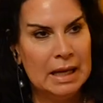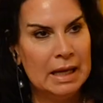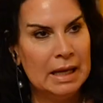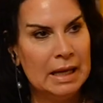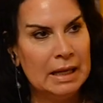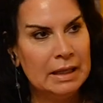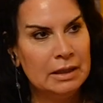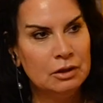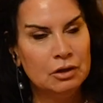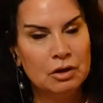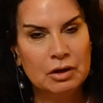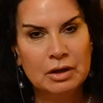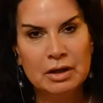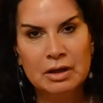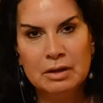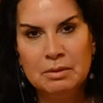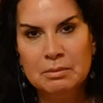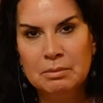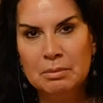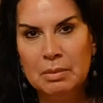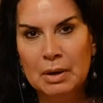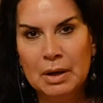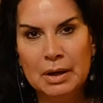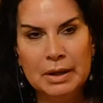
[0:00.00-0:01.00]
and look
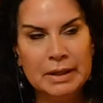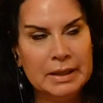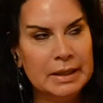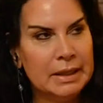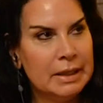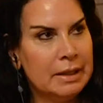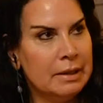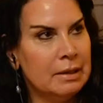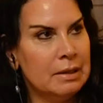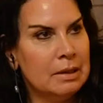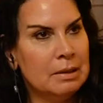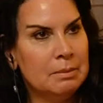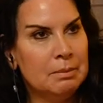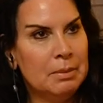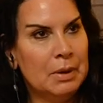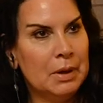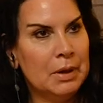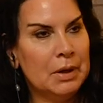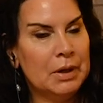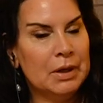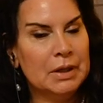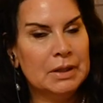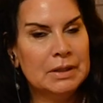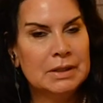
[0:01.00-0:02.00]
at body car
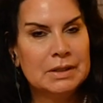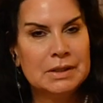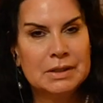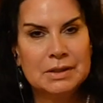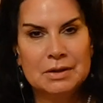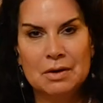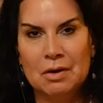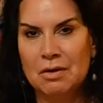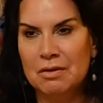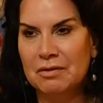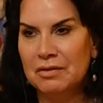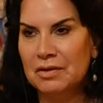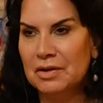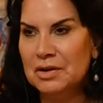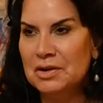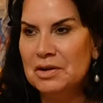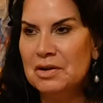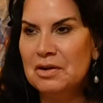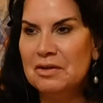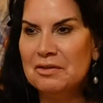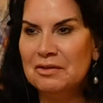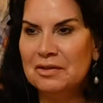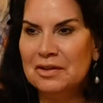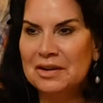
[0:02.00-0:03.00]
parts over and
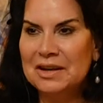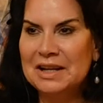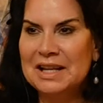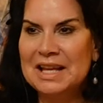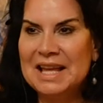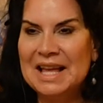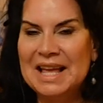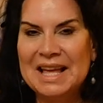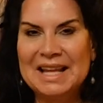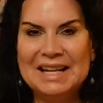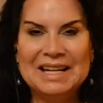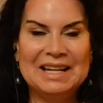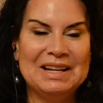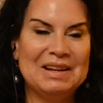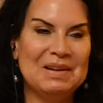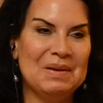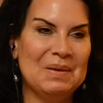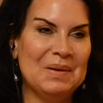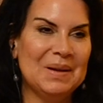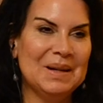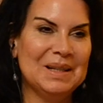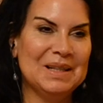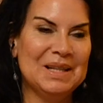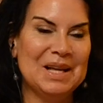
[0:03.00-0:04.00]
over again and
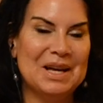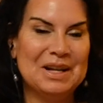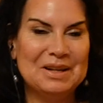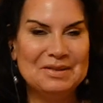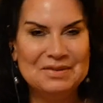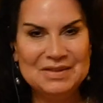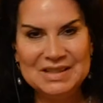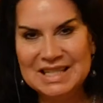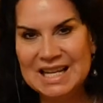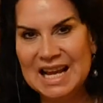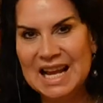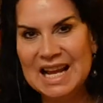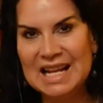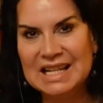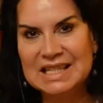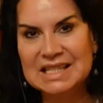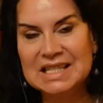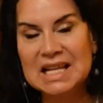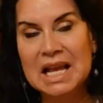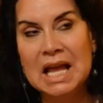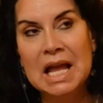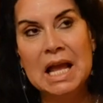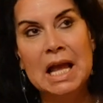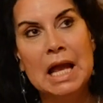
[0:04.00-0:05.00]
go on a lot of
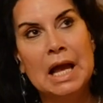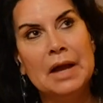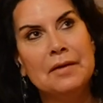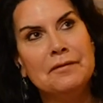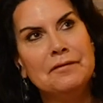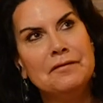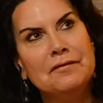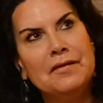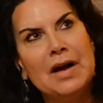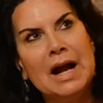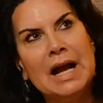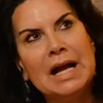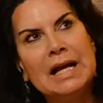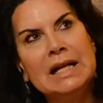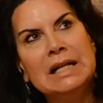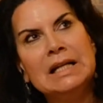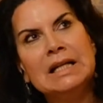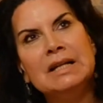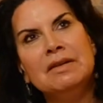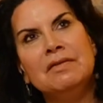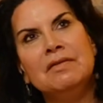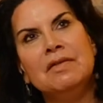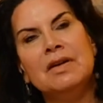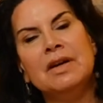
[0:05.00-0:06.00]
dates and
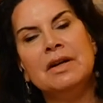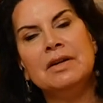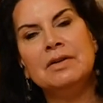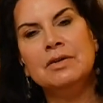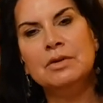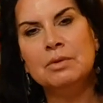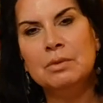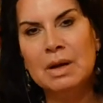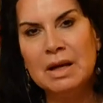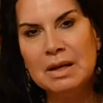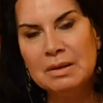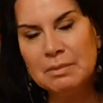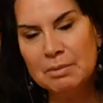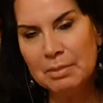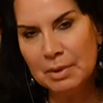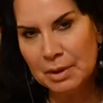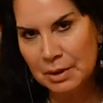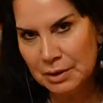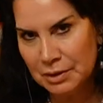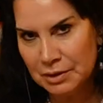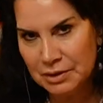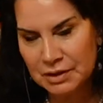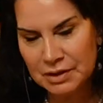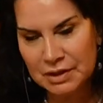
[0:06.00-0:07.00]
finally find the right
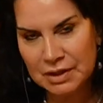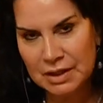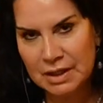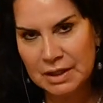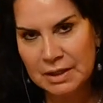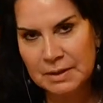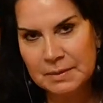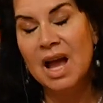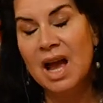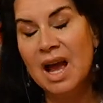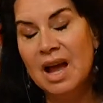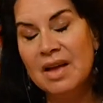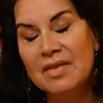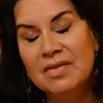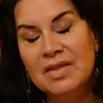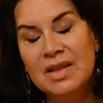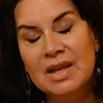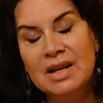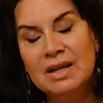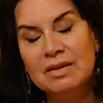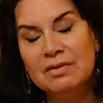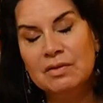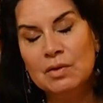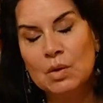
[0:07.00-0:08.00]
person. And
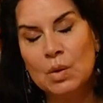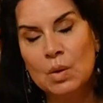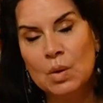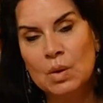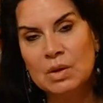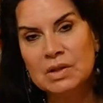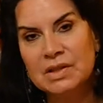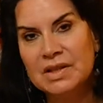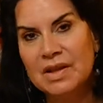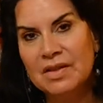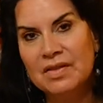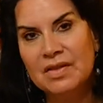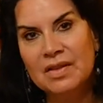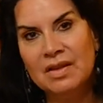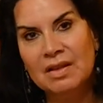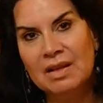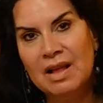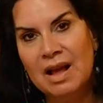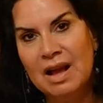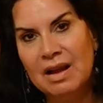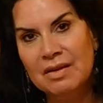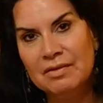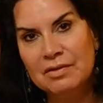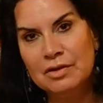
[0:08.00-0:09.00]
then, of course, then they'll
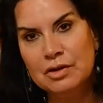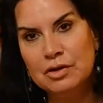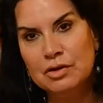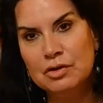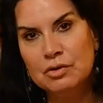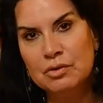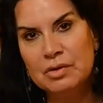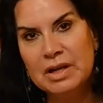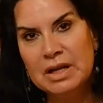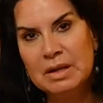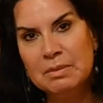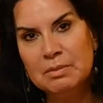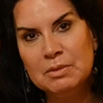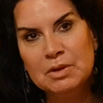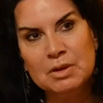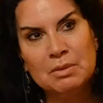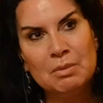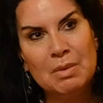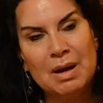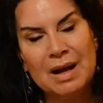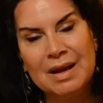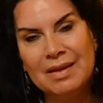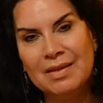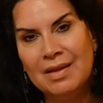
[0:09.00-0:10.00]
have the dream to
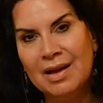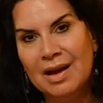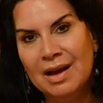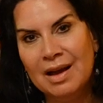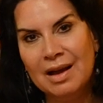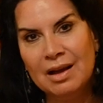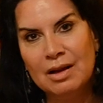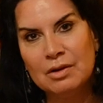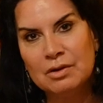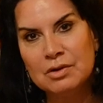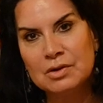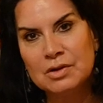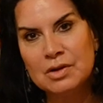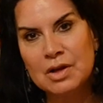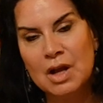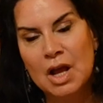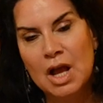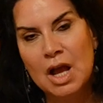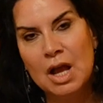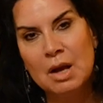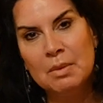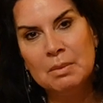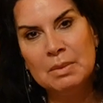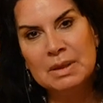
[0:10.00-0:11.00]
buy the house,
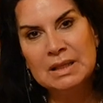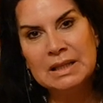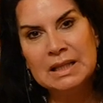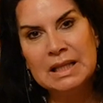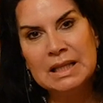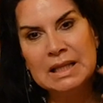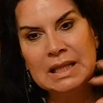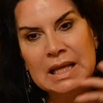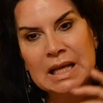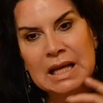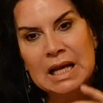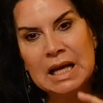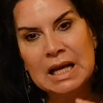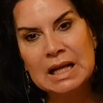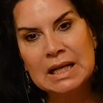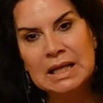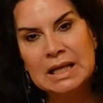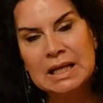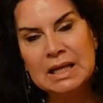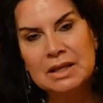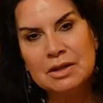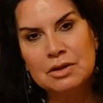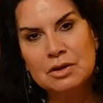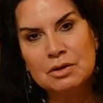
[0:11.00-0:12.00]
but then they got to
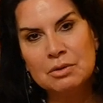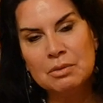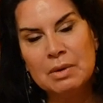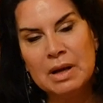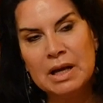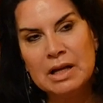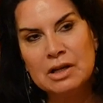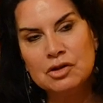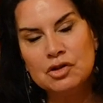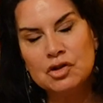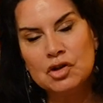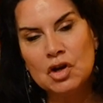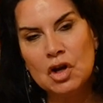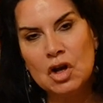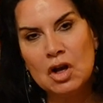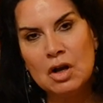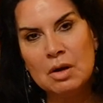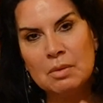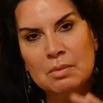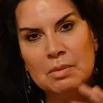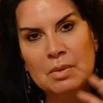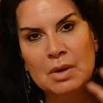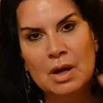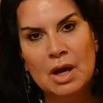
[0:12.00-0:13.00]
get the right
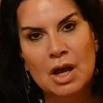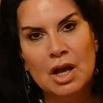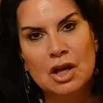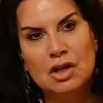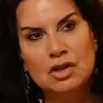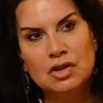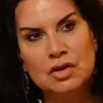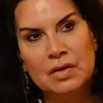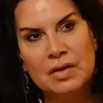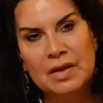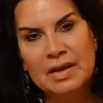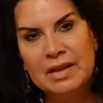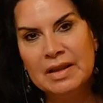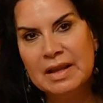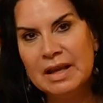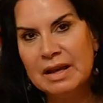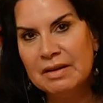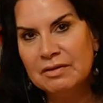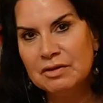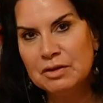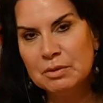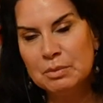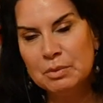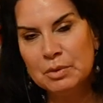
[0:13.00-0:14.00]
job. So then they
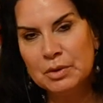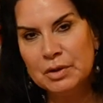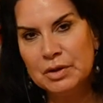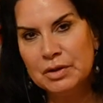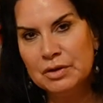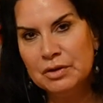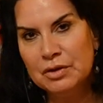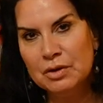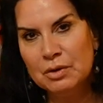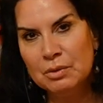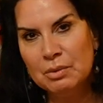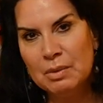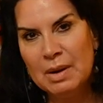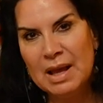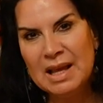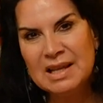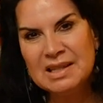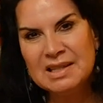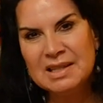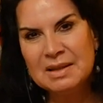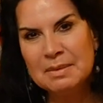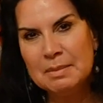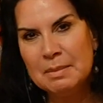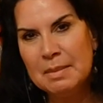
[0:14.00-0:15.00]
have to put in their
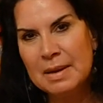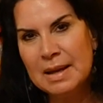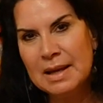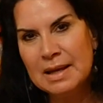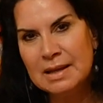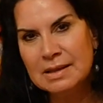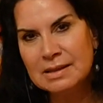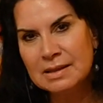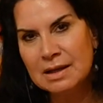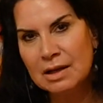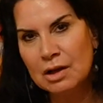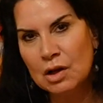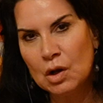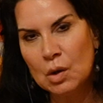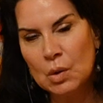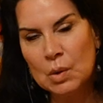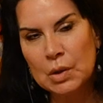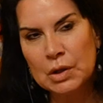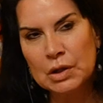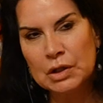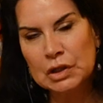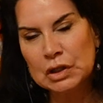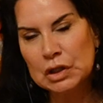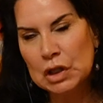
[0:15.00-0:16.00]
resumes and go
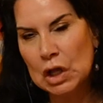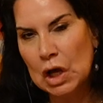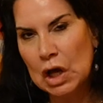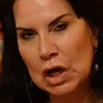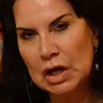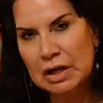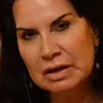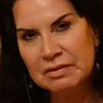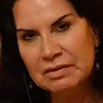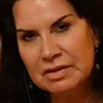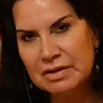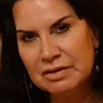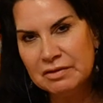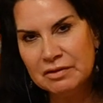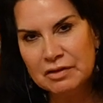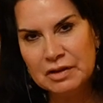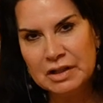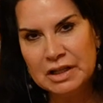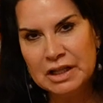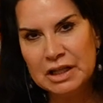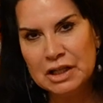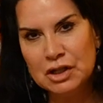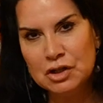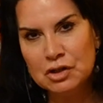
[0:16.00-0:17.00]
on a lot of
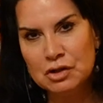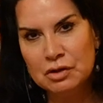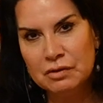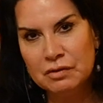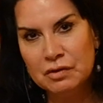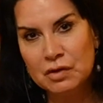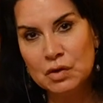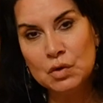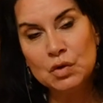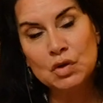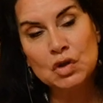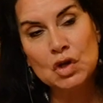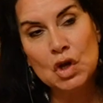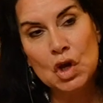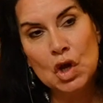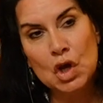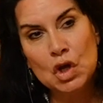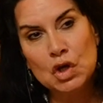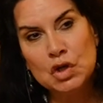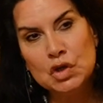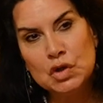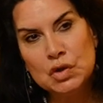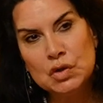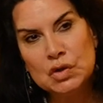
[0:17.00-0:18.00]
different interviews
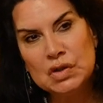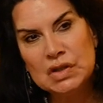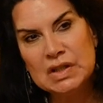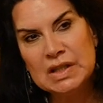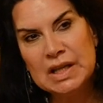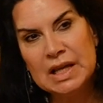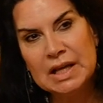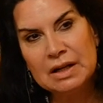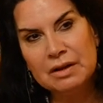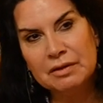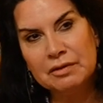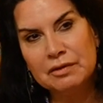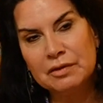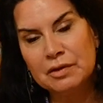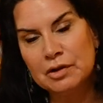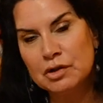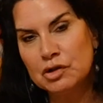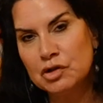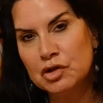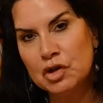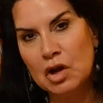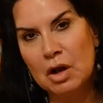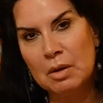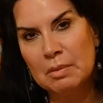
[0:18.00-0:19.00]
to settle for a
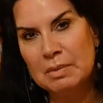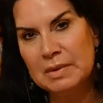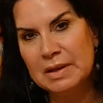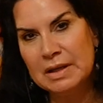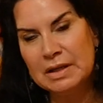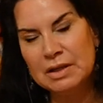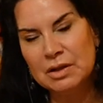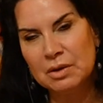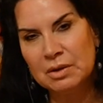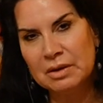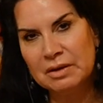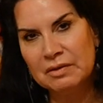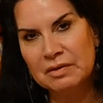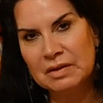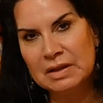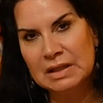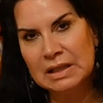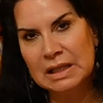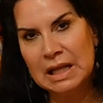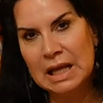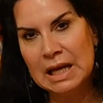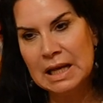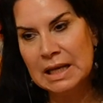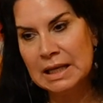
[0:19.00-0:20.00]
job they don't even
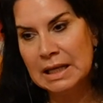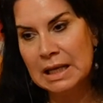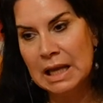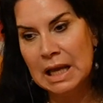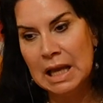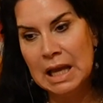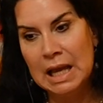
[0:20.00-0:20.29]
like.